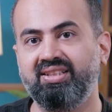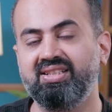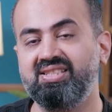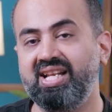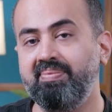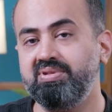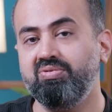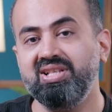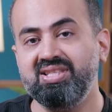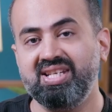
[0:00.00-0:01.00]
The steps
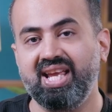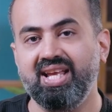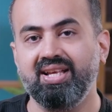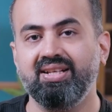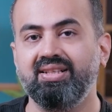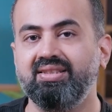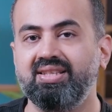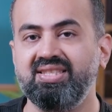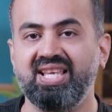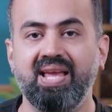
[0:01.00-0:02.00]
will stay
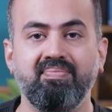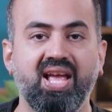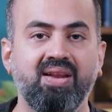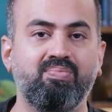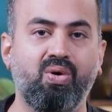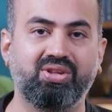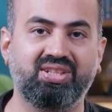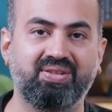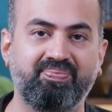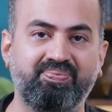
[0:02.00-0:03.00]
the same in
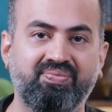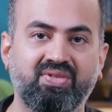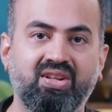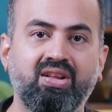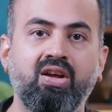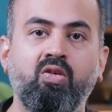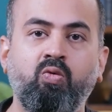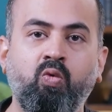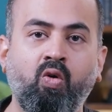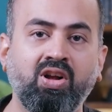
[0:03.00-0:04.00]
both.
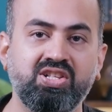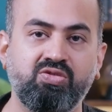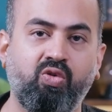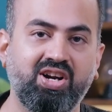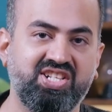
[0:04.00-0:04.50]
Watch what